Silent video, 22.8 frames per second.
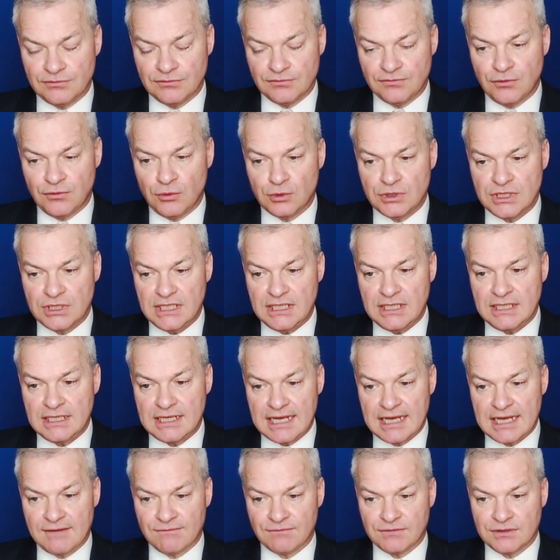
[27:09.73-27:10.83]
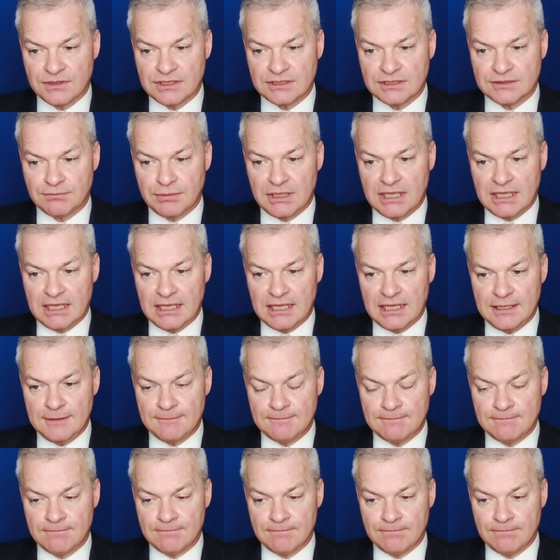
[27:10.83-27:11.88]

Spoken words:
14 after this play.